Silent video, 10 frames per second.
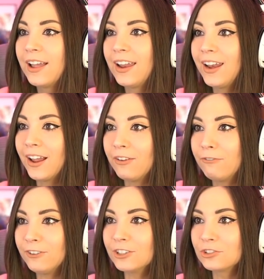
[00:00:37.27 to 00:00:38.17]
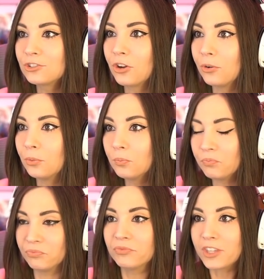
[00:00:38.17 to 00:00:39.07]
and I feel so
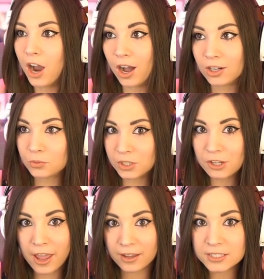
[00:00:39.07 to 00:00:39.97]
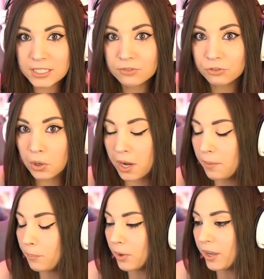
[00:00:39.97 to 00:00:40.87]
awkward asking for
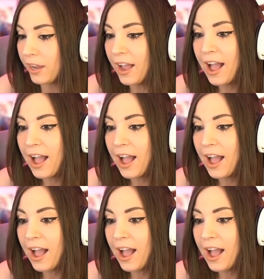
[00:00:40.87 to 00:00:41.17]
it, but